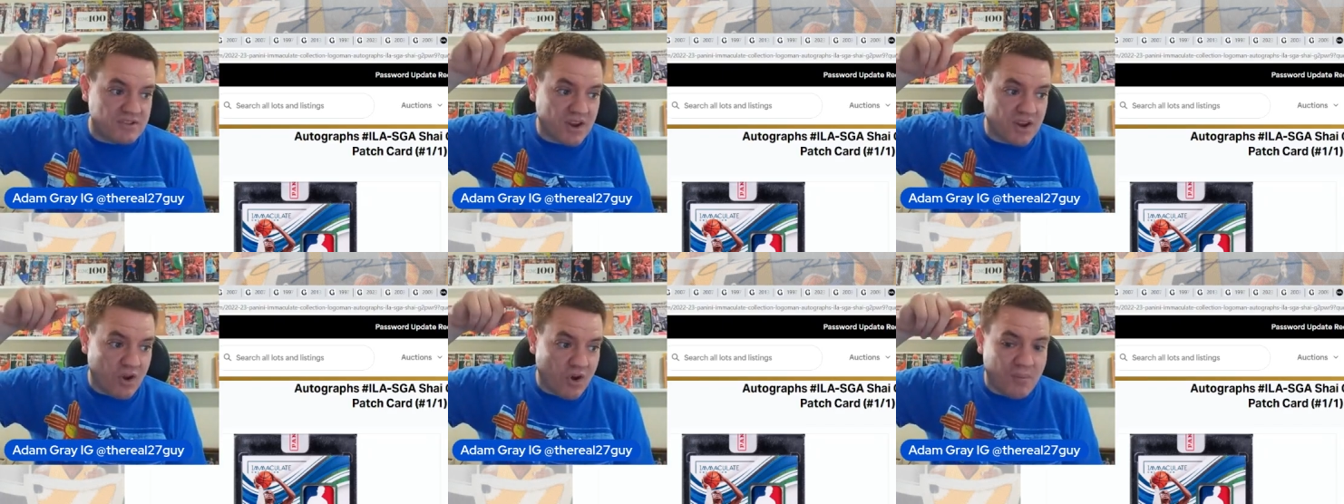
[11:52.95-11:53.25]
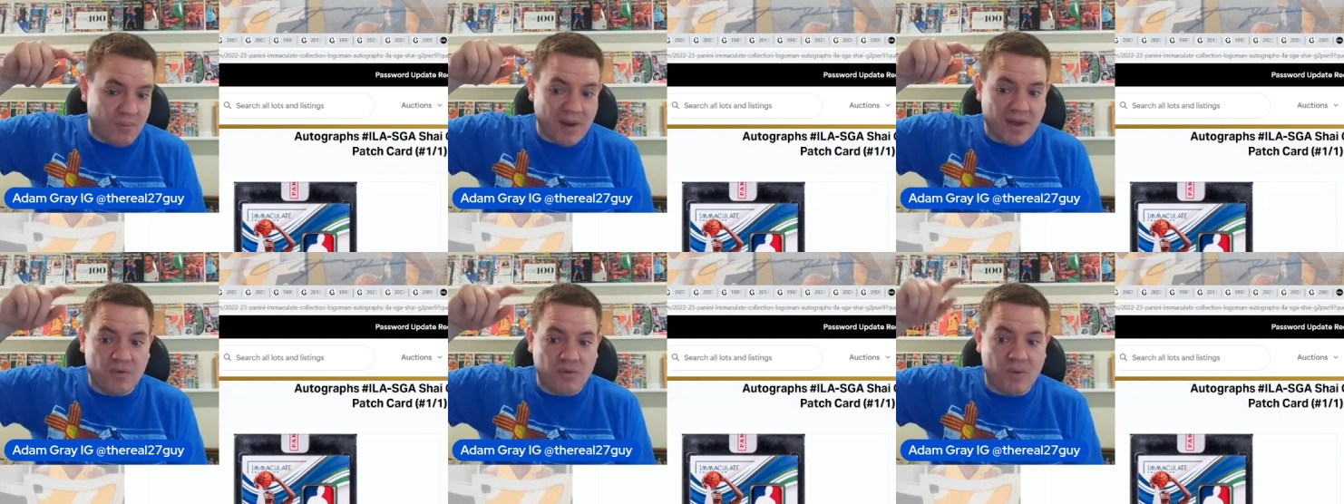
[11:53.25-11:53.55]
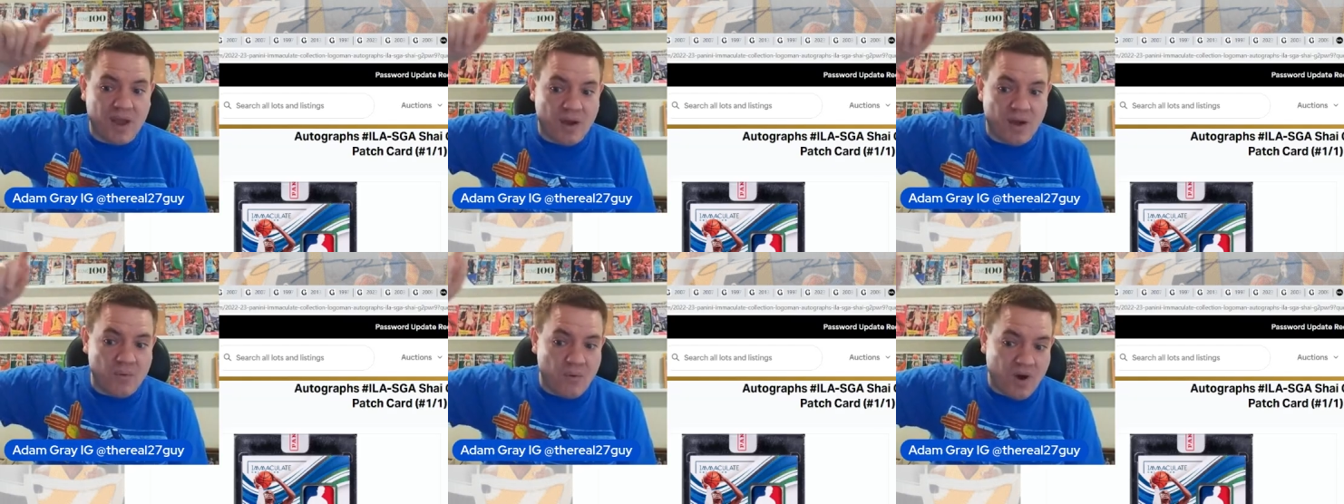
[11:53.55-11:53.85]
and oh, by the
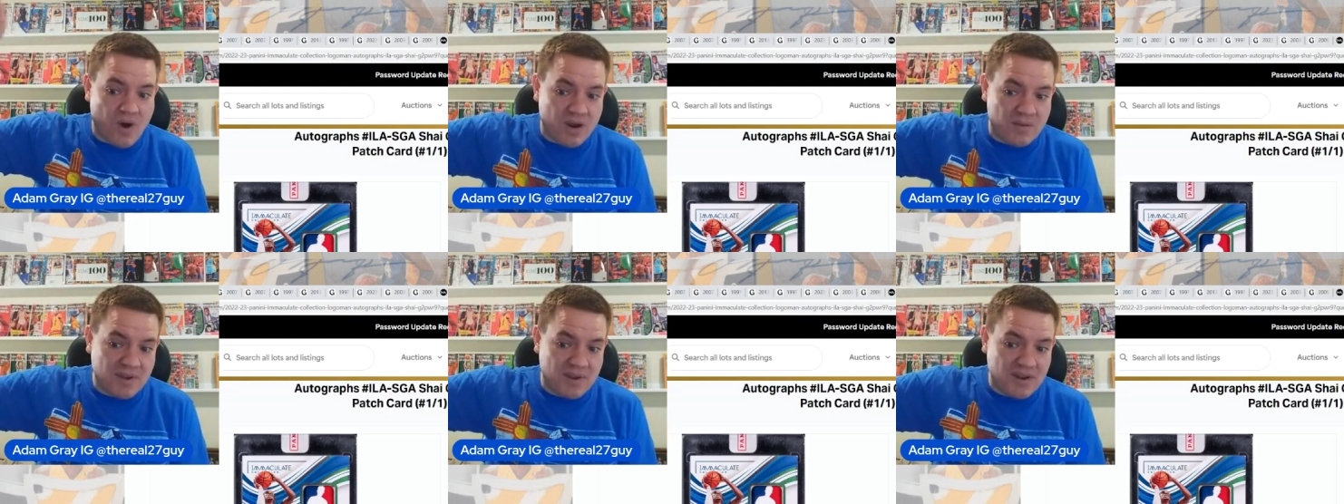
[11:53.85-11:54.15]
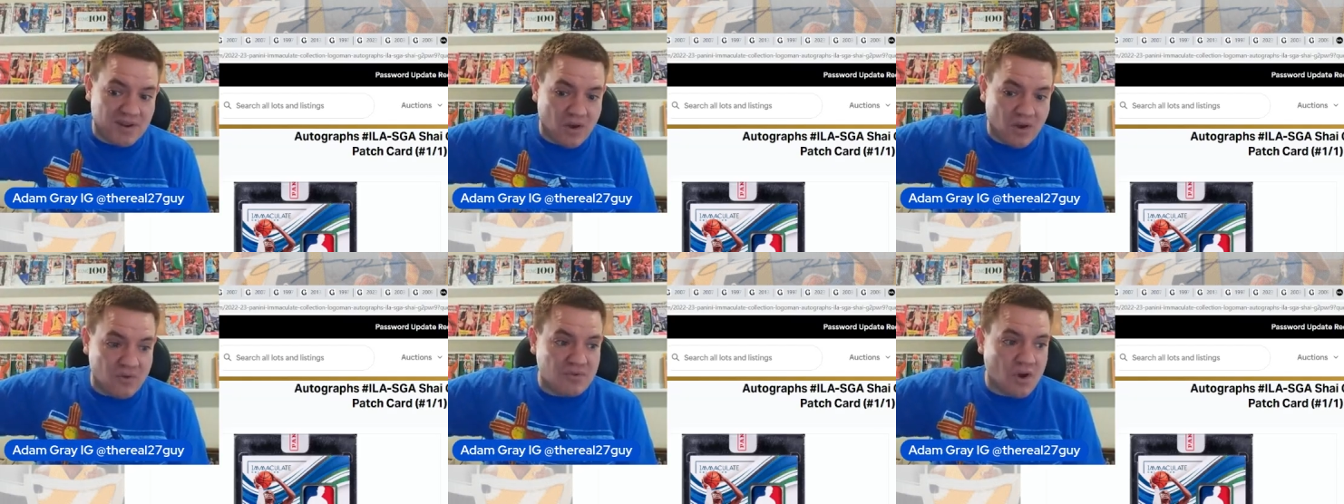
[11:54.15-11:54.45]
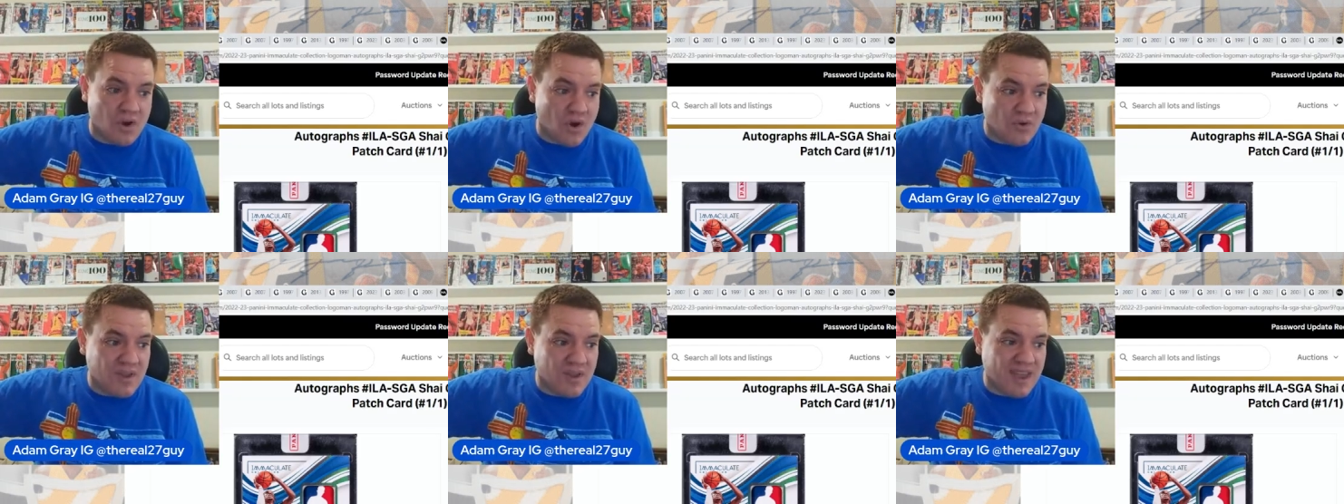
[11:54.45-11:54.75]
way, I want him in an
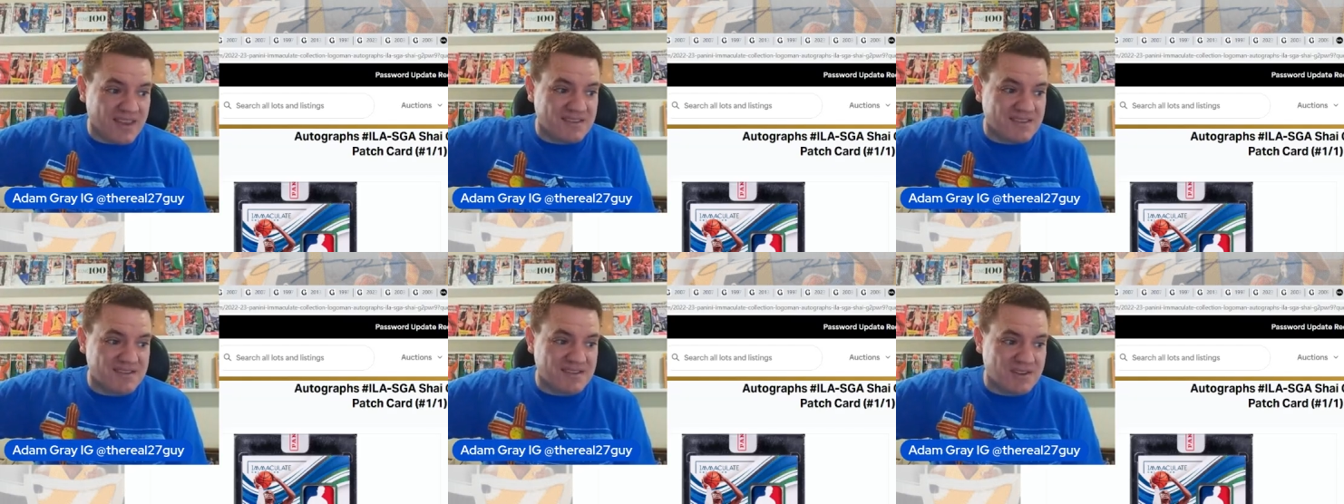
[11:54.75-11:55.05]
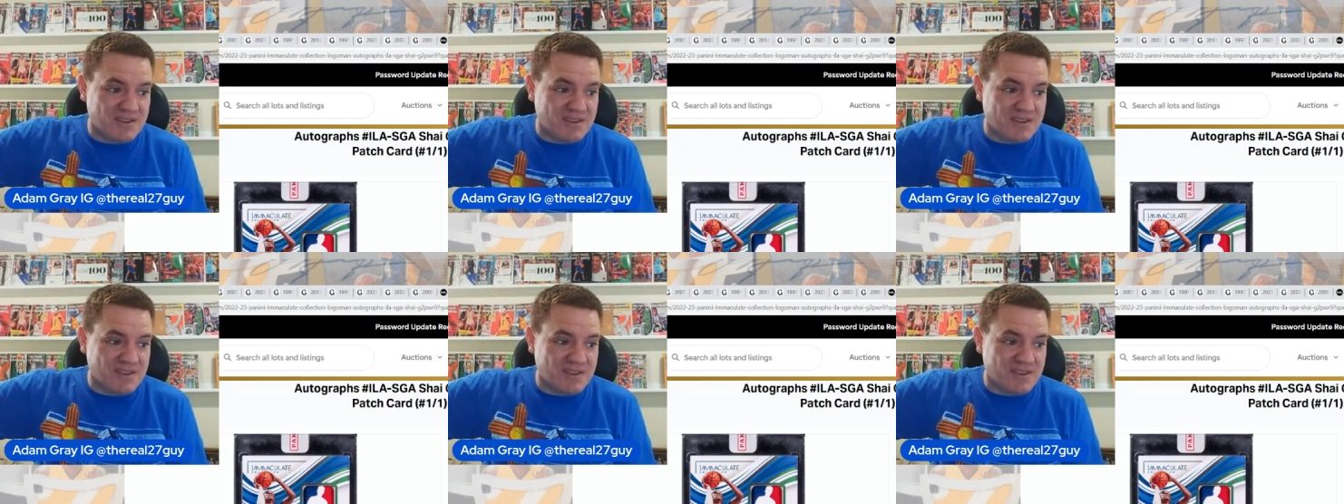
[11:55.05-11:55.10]
OKC